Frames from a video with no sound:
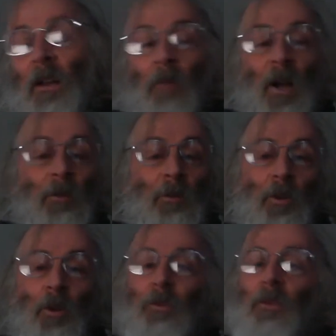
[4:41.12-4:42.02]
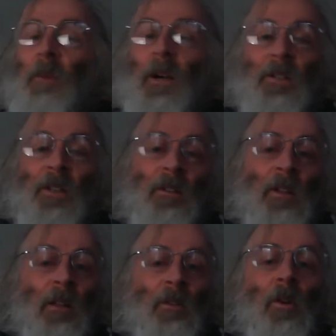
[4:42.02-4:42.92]
why we would all know about it
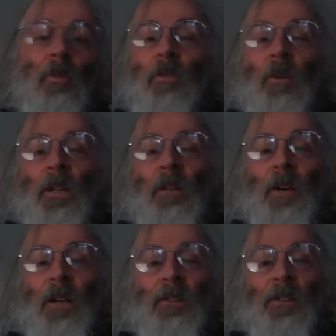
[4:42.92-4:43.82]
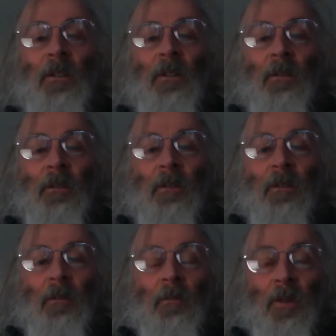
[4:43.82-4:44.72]
long in advance.
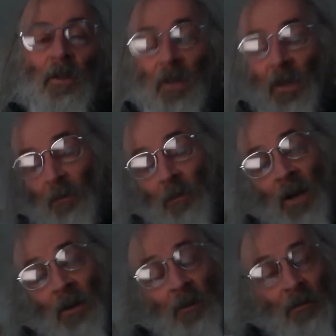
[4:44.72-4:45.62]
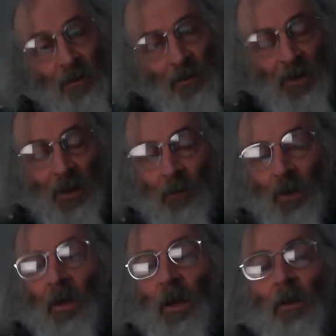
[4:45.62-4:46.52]
Because to start
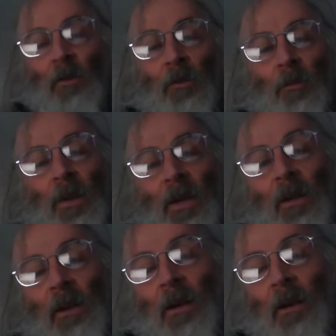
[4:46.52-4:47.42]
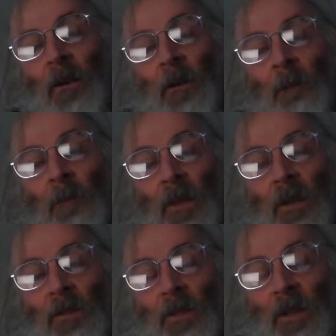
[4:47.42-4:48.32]
with, you would be
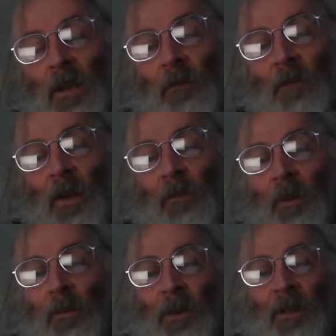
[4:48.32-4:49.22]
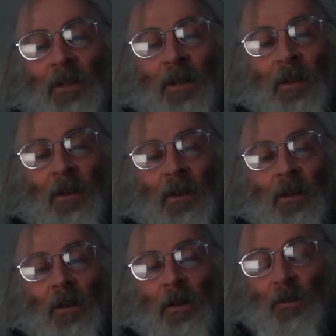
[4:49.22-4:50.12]
just kind of vague probability,
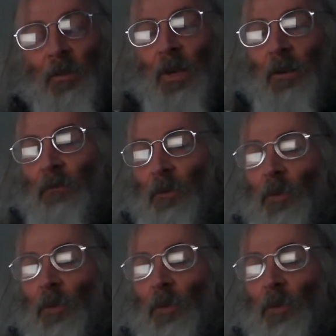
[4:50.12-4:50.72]
a low